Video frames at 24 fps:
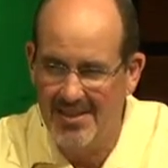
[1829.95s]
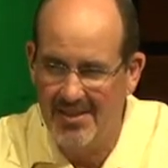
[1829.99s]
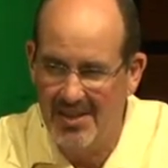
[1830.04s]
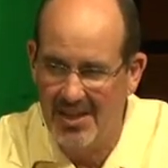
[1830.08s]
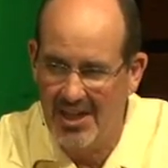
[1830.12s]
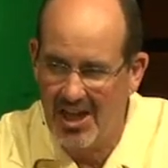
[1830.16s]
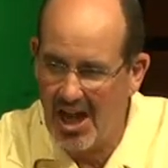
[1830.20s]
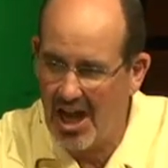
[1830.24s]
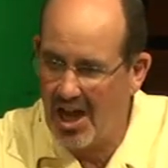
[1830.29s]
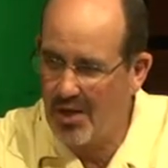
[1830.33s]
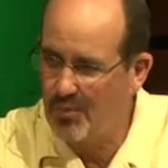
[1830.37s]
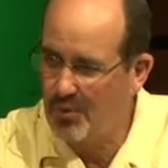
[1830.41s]

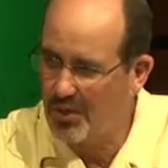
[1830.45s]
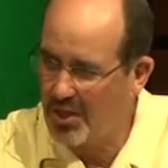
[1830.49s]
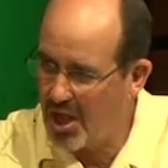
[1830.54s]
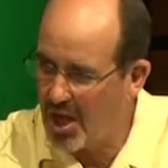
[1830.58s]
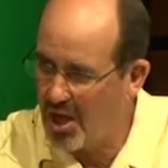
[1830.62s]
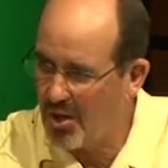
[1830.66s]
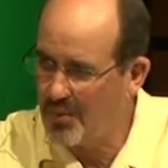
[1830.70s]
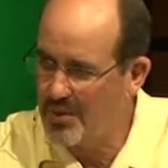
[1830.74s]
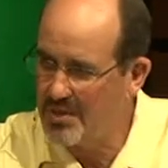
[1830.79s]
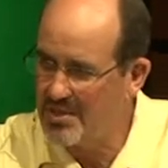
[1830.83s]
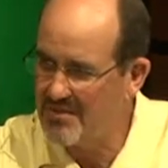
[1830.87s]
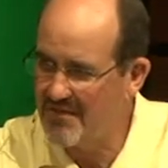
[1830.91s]
God will
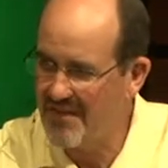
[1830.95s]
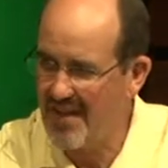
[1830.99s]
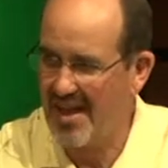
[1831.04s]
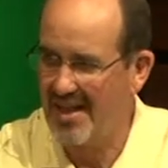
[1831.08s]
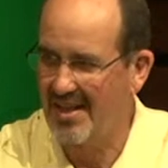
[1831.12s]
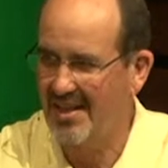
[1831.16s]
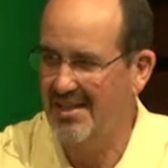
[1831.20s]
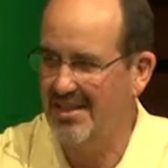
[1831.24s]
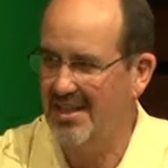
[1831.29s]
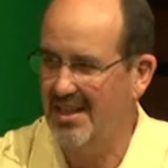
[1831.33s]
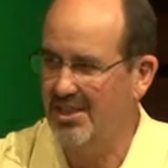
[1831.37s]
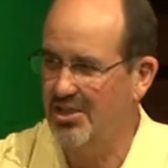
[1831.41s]
always
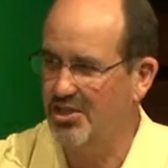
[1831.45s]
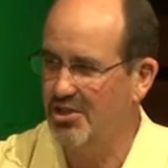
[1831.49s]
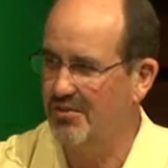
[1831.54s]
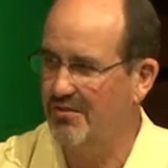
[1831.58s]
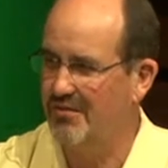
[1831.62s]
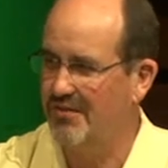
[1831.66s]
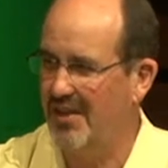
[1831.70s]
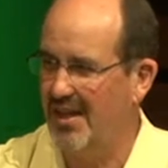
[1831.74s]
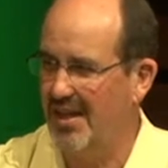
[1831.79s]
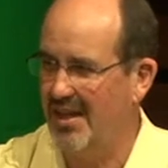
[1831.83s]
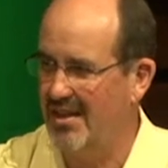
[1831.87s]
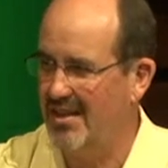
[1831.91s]
validate your
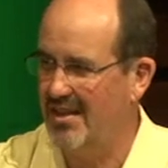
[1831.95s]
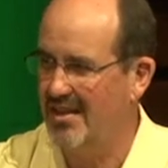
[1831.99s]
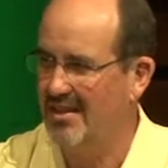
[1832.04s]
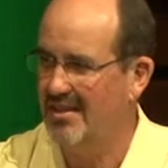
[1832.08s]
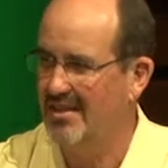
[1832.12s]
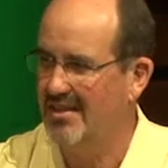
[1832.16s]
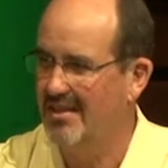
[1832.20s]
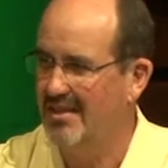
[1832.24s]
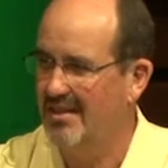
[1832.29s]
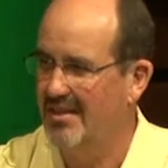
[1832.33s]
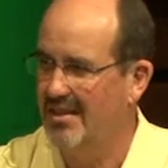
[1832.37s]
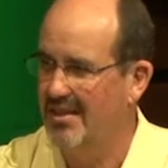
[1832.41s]
faith.
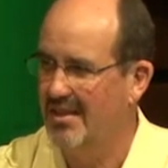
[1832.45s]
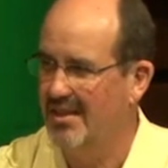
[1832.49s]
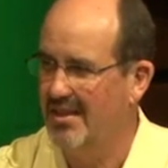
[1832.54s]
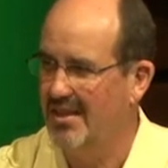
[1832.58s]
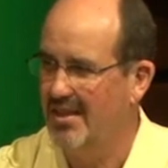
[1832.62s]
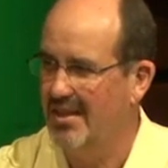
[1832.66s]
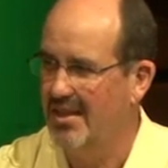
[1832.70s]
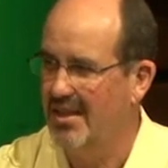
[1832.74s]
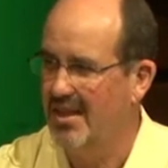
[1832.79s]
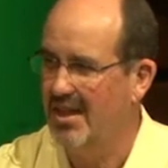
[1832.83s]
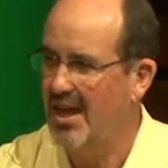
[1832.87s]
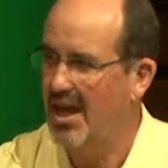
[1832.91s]

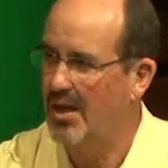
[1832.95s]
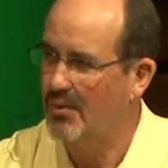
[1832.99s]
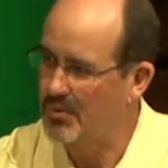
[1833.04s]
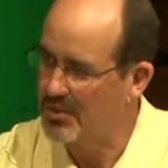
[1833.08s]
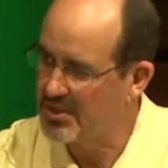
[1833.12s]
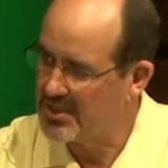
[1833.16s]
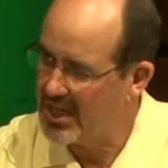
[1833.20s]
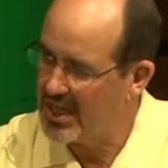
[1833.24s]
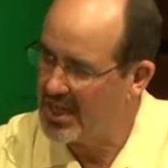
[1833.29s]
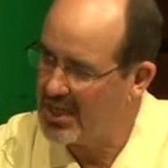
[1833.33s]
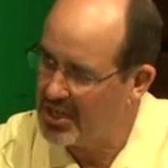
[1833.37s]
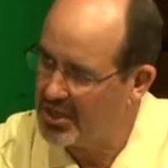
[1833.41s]
God will
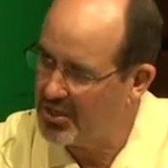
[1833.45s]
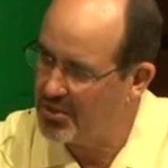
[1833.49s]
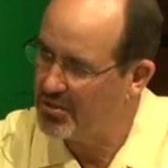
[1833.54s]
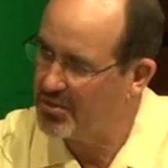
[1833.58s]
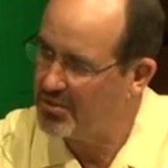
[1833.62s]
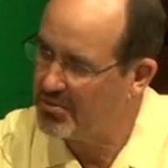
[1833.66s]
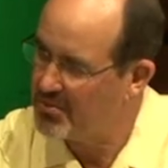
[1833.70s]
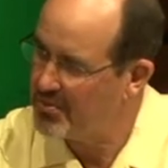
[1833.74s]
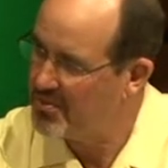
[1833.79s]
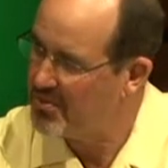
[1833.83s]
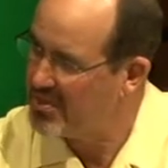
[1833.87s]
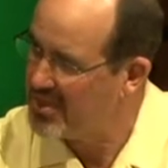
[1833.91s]
take you
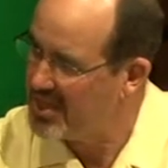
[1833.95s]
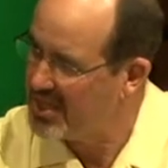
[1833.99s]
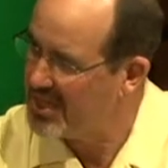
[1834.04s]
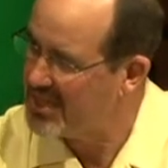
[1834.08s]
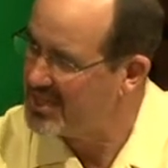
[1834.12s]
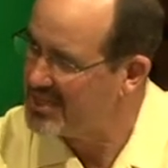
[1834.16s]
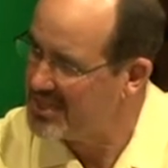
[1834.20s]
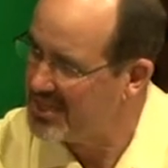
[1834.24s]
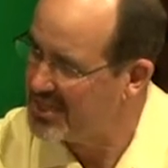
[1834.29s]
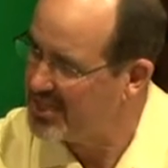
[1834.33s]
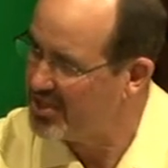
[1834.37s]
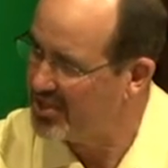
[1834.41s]
through
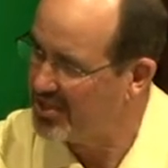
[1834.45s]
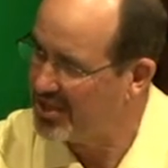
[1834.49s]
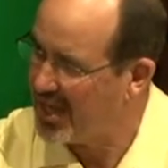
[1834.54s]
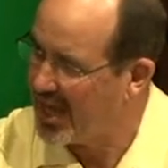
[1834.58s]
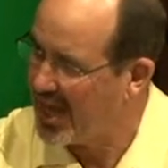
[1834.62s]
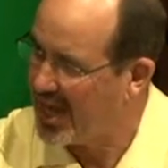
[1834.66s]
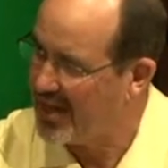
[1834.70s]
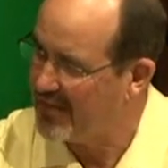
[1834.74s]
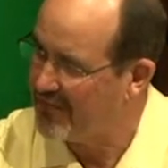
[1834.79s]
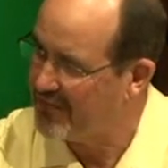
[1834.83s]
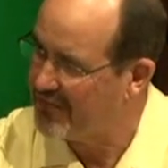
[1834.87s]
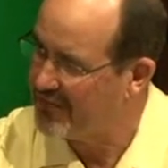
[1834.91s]
things in your
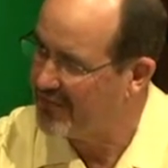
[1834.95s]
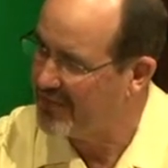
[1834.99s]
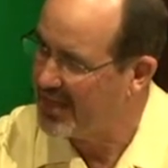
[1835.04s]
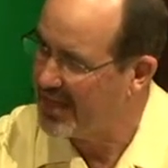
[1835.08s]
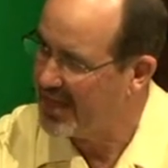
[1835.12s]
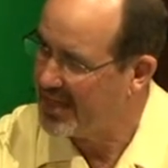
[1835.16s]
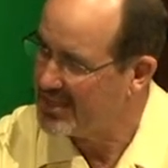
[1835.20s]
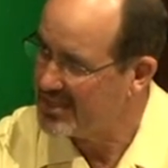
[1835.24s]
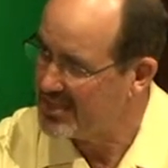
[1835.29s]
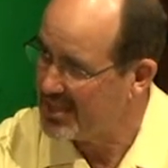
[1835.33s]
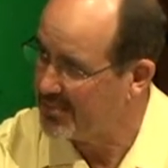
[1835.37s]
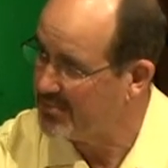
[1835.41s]
life,
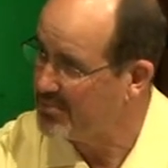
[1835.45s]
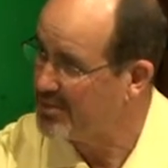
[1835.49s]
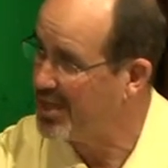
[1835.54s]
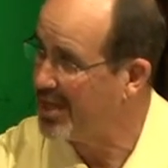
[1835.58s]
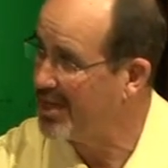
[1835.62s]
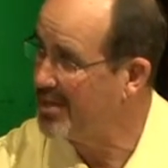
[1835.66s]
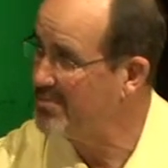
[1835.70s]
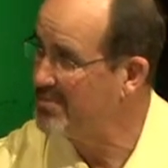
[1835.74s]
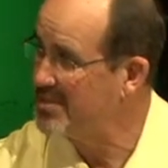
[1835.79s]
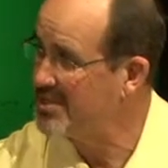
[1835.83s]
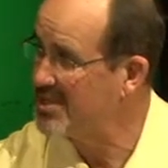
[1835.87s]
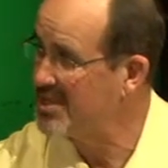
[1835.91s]

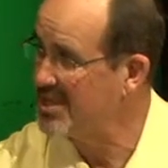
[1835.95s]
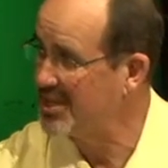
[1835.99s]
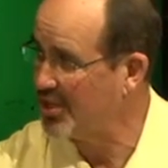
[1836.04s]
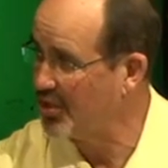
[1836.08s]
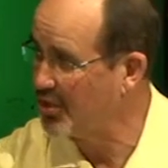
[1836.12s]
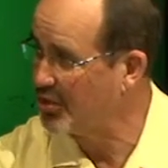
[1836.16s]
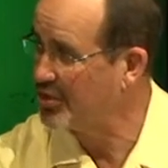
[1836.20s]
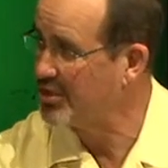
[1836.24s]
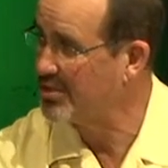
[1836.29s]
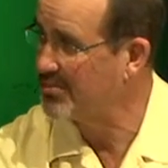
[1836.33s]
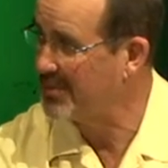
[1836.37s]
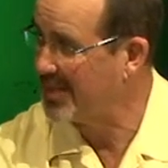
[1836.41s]
sometimes the
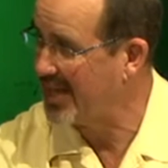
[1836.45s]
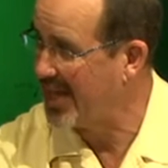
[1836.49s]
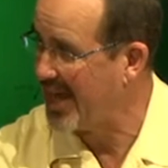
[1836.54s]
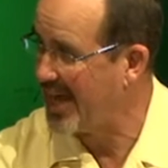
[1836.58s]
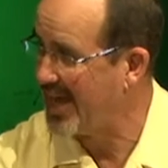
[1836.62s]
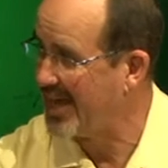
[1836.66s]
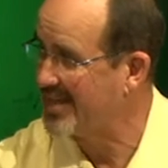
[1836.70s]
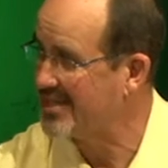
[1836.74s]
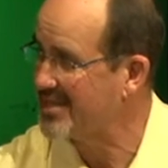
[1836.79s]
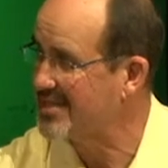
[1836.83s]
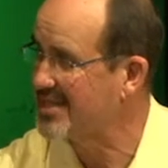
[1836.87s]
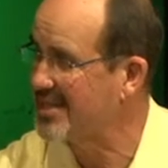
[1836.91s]
ultimate
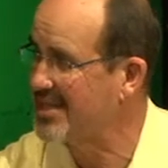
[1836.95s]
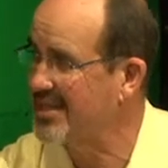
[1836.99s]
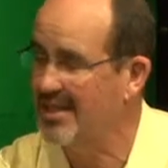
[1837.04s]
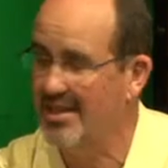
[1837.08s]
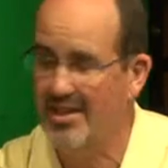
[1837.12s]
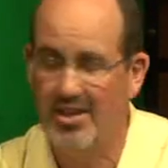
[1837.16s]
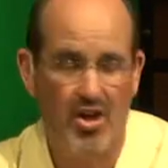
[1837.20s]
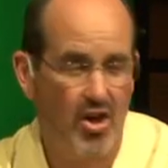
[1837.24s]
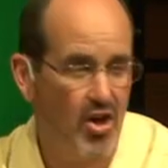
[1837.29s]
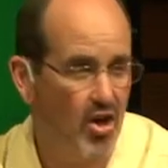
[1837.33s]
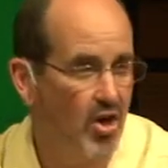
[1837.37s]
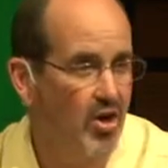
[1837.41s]
ask,
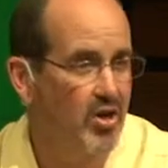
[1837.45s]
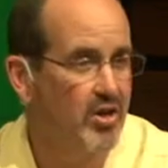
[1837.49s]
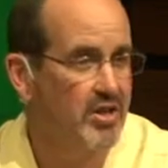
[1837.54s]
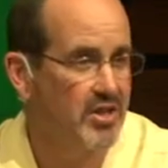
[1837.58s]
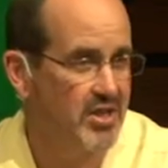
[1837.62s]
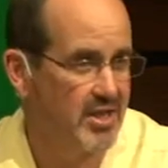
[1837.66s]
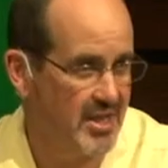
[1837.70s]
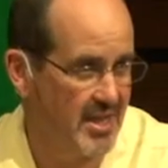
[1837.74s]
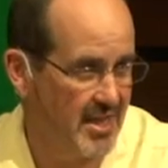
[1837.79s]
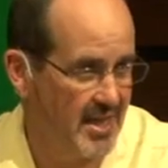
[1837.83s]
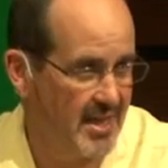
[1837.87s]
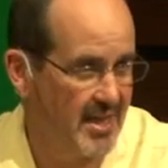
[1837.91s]
the
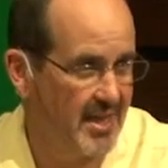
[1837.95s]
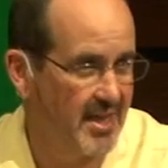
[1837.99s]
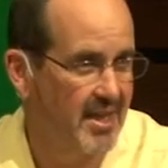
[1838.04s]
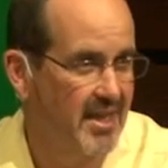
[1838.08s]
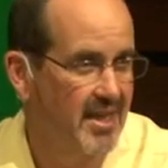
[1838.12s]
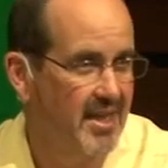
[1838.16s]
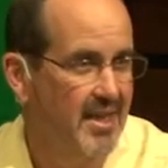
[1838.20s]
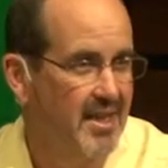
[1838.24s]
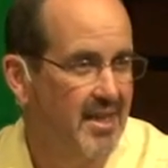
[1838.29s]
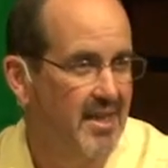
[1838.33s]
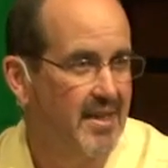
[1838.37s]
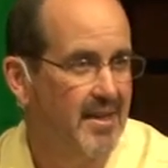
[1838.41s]
hardest thing.
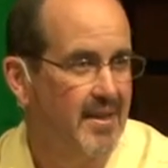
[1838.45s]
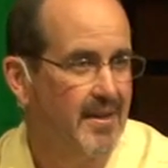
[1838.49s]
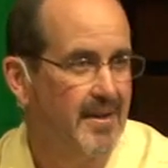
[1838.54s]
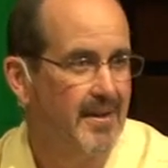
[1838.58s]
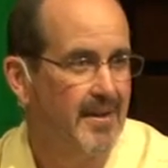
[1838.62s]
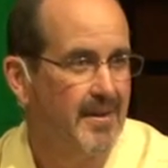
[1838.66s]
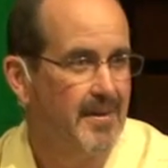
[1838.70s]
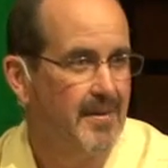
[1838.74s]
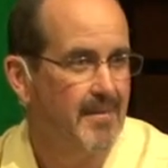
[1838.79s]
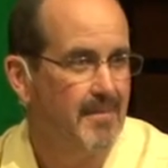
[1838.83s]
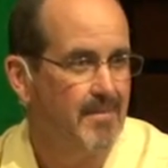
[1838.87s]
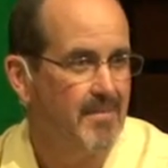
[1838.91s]

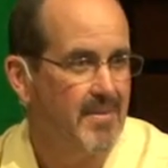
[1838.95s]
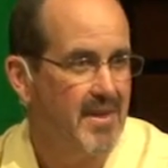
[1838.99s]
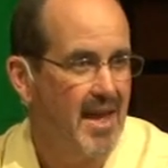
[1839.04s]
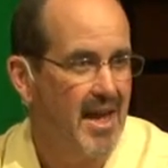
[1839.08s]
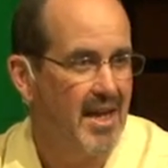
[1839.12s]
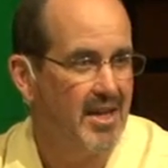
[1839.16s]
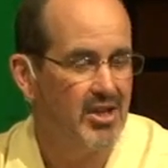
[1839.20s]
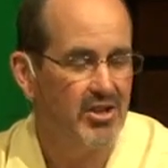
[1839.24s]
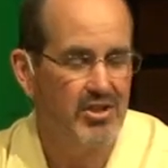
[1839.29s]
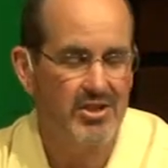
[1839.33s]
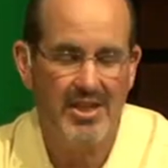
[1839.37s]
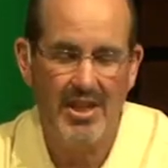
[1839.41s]

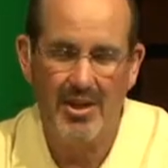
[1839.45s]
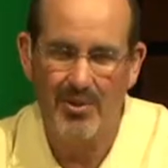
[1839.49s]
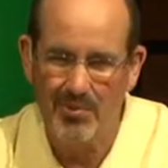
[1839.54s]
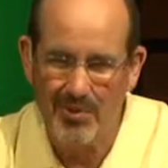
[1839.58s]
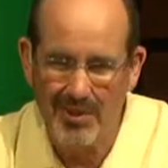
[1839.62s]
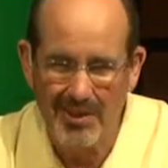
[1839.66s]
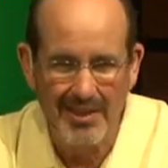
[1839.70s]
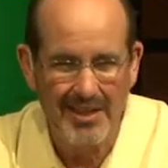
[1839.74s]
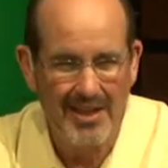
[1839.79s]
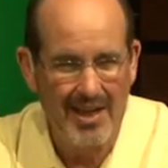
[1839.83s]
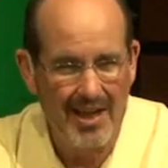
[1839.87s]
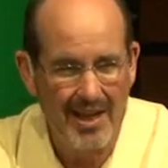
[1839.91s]
And you'll say,
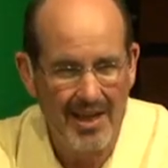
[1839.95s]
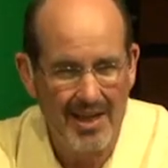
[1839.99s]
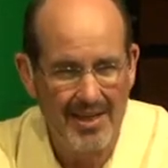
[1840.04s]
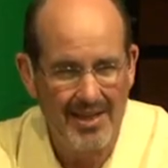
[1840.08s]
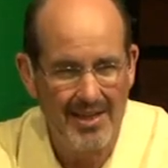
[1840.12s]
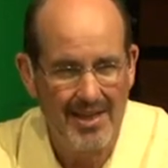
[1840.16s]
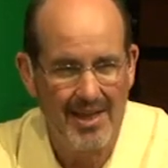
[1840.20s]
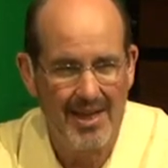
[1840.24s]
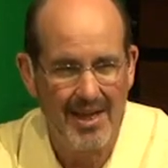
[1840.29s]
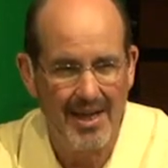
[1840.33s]
Really, God?